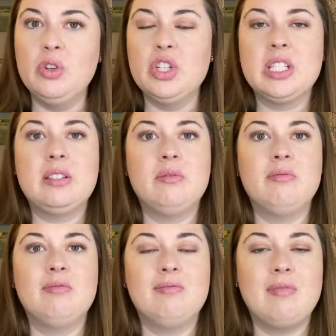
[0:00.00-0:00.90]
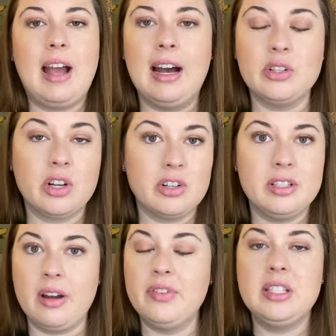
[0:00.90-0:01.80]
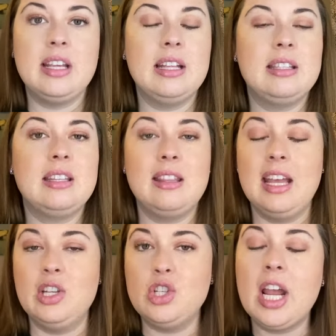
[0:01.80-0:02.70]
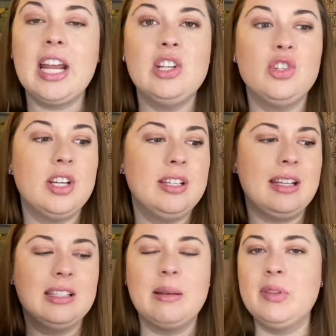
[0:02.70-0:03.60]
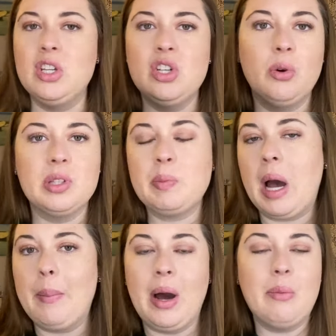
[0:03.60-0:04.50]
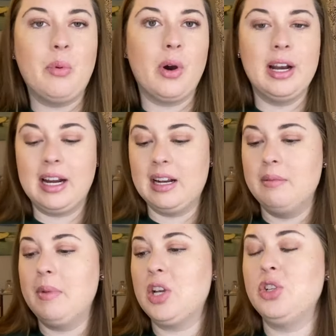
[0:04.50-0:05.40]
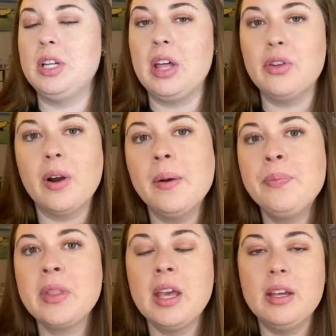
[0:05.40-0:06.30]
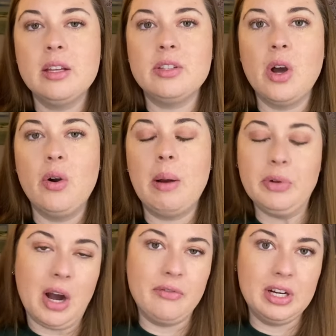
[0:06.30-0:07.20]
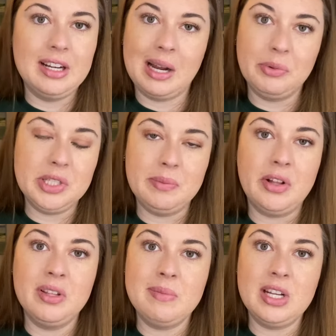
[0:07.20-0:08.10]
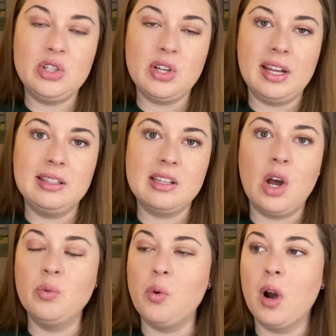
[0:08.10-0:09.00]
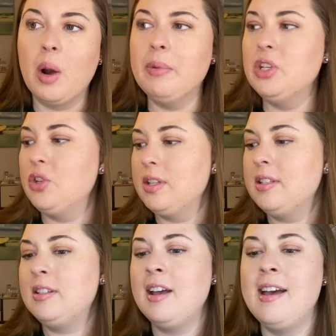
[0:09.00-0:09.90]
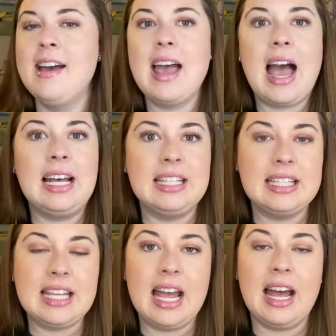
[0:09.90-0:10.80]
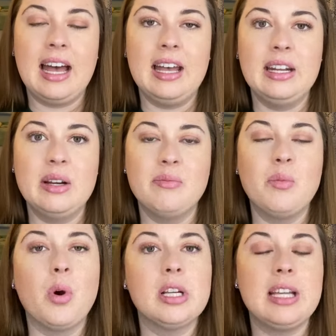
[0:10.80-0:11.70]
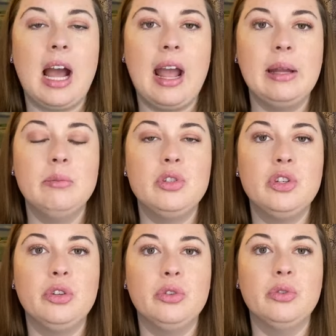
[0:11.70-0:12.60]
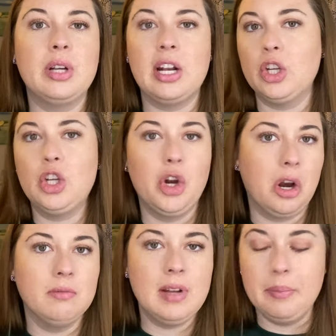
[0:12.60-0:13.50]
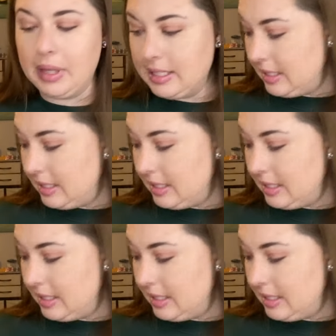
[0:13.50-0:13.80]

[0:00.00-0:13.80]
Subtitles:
just as her stuff sits, it changes and some of the notes pop out more and kind of mesh together. So I'm confident I will smell the beach nights on warm and just as it's had more time to kind of cure and blend